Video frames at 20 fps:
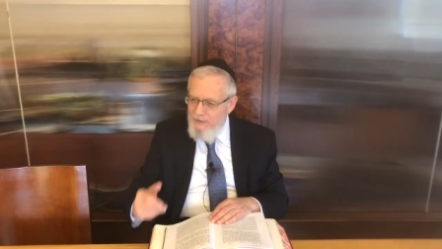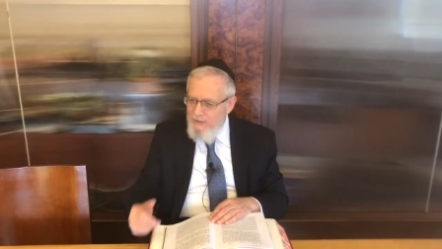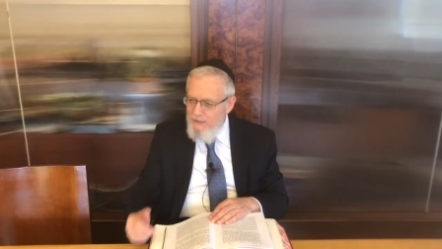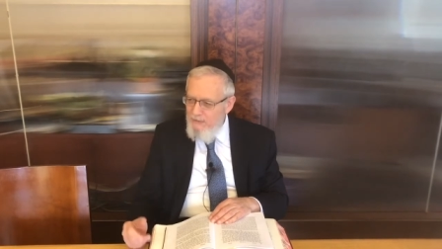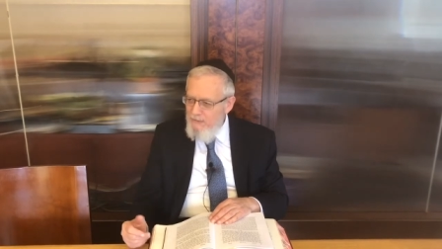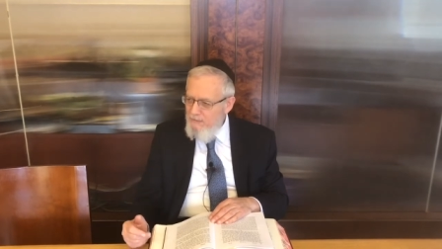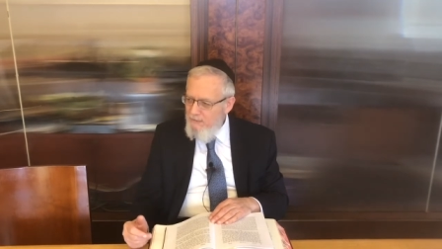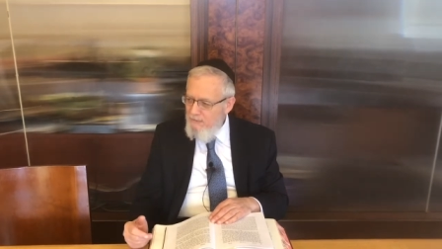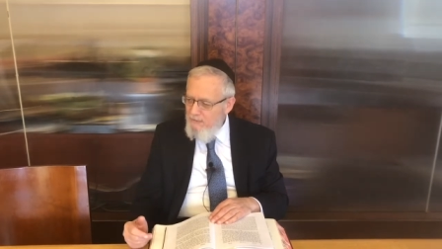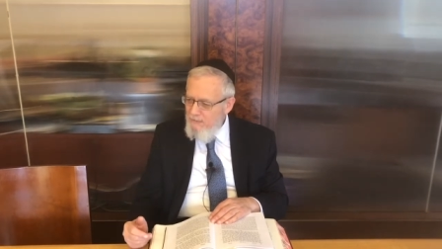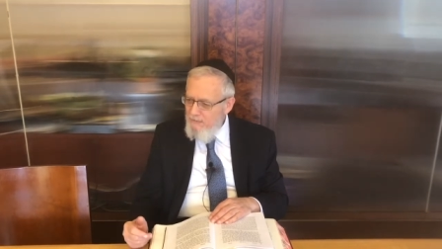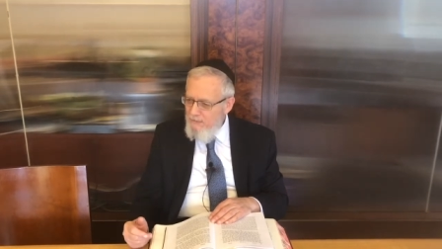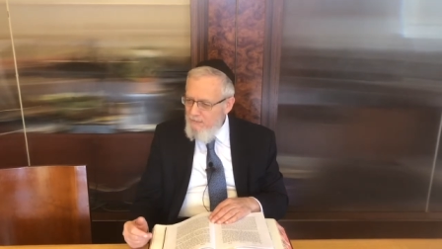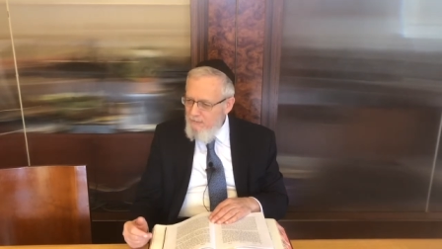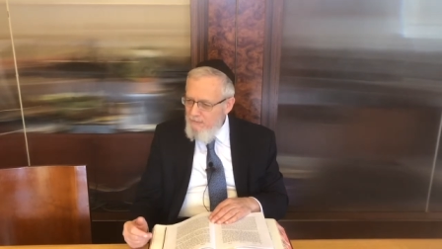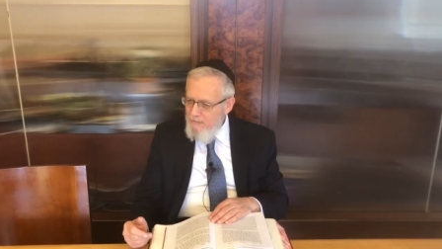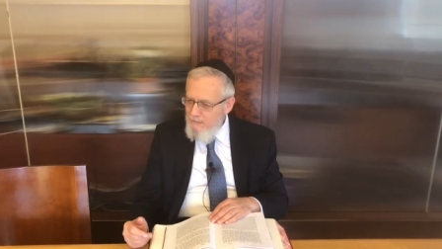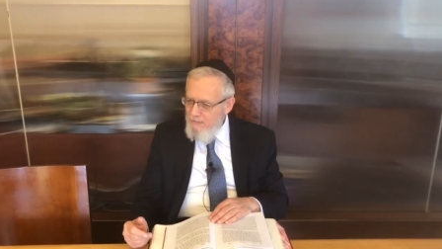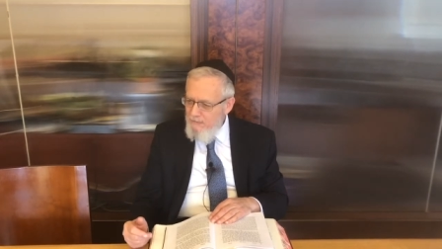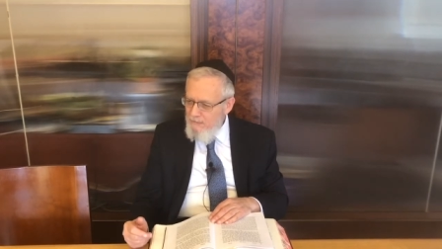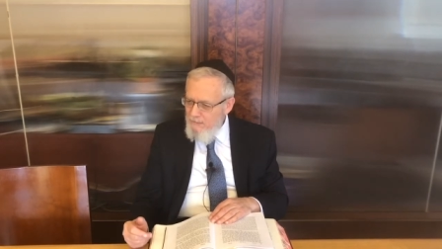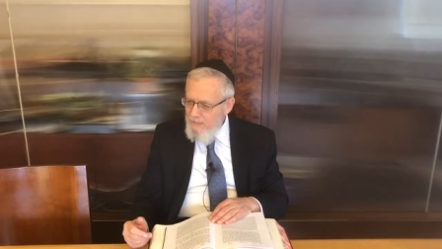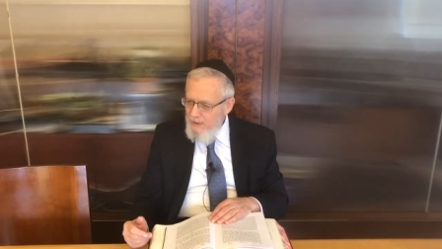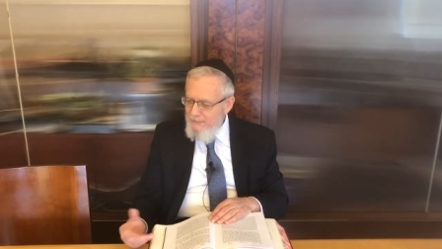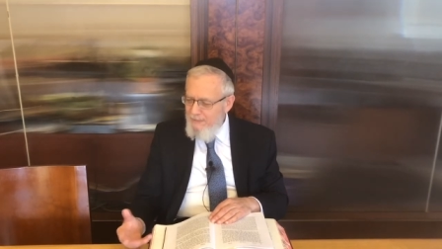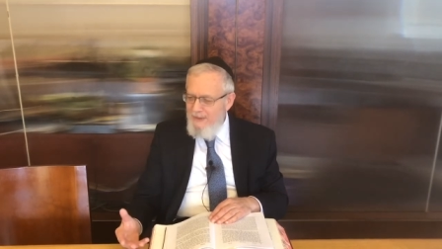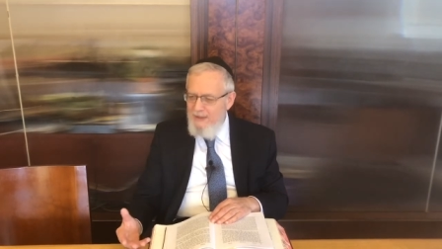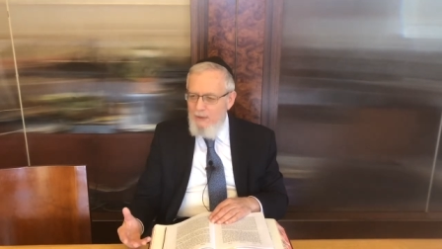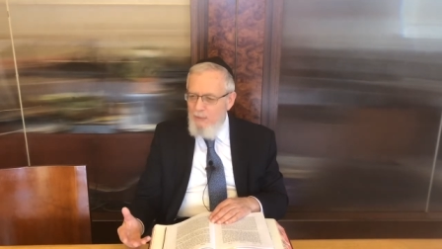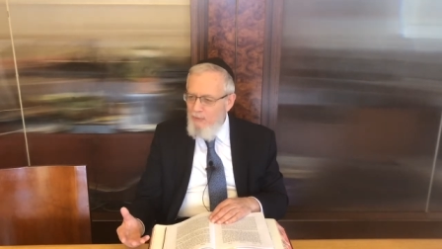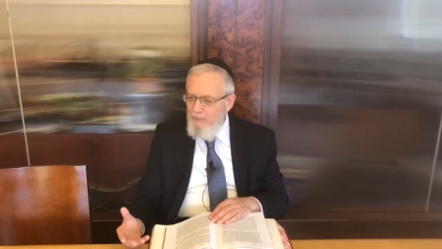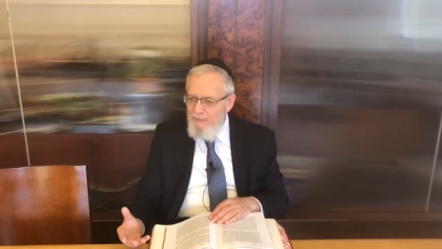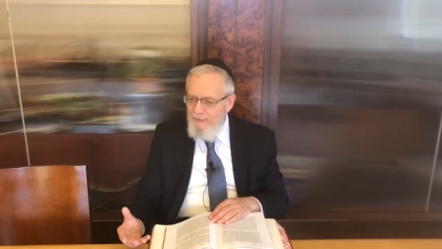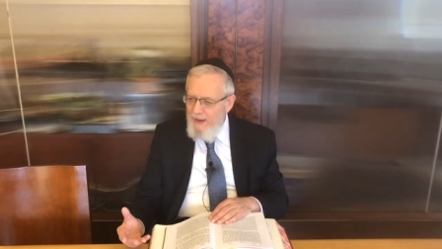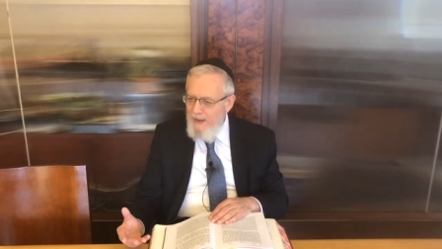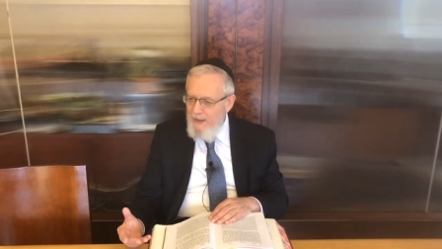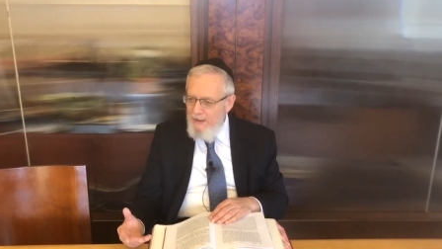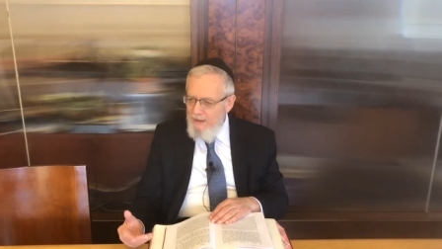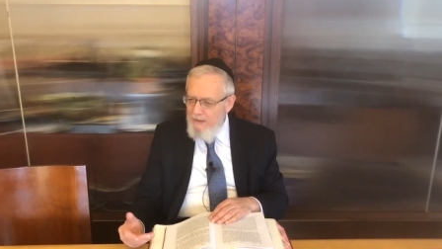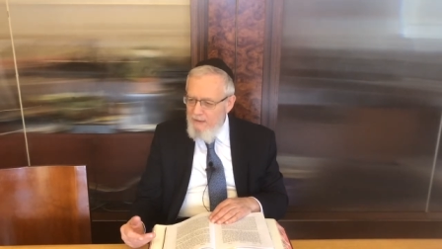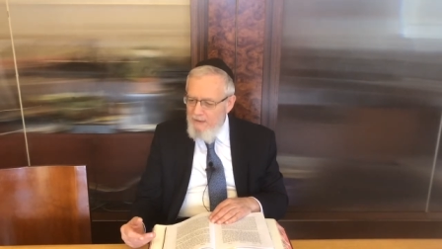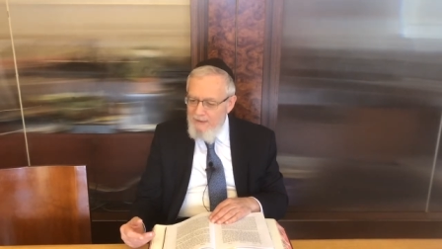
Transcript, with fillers: What do you mean they were fighting?"